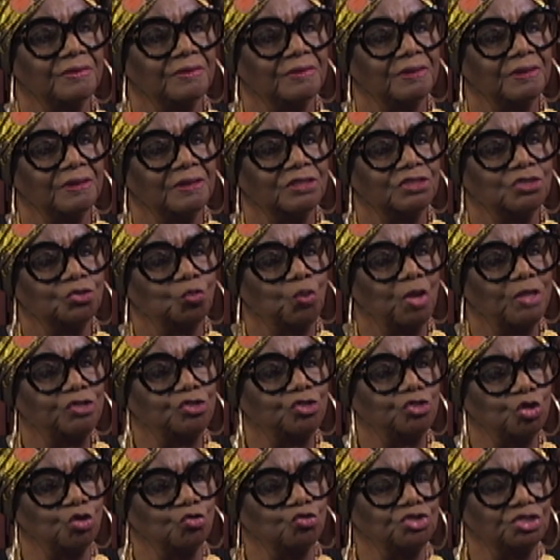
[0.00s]
switch
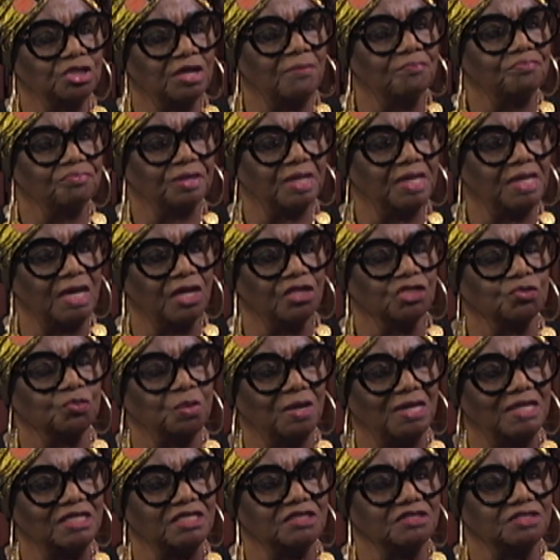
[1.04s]
to something else, what
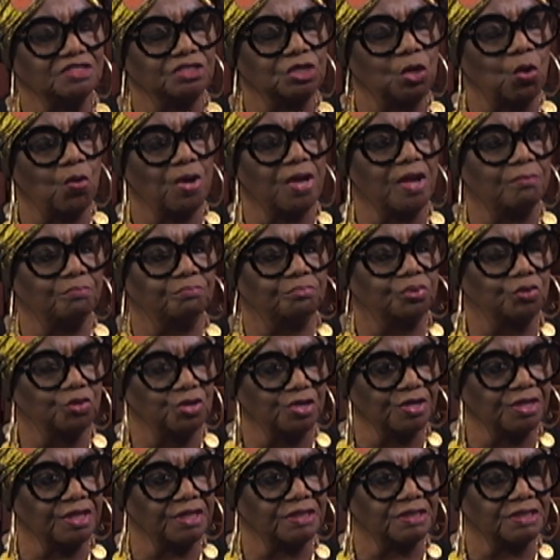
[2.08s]
is so
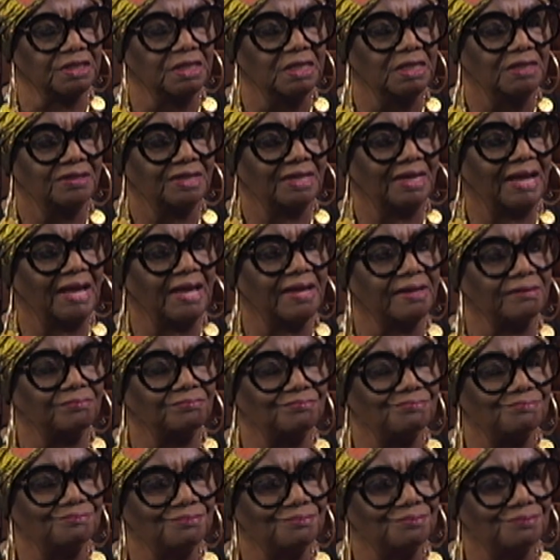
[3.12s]
important that I
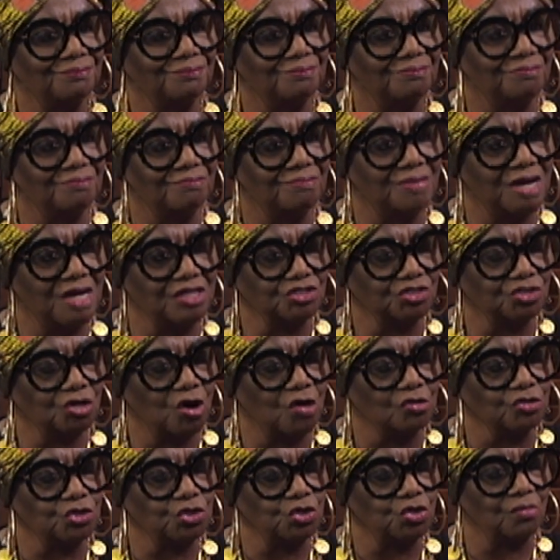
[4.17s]
must talk
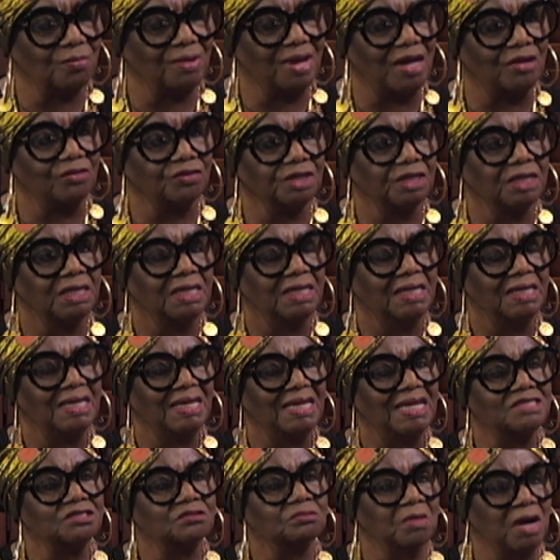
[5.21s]
to you about
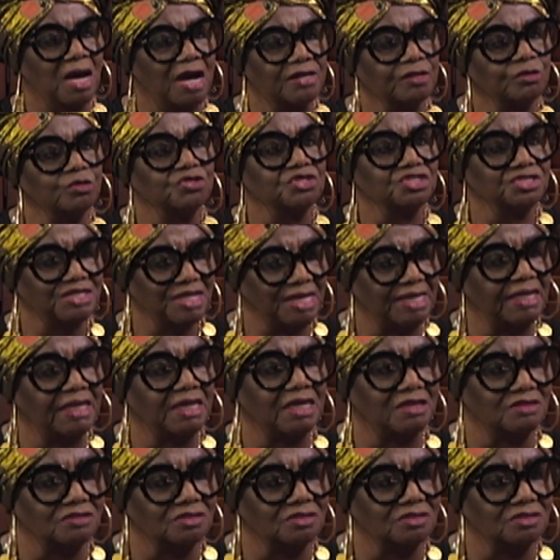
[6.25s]
is model cities.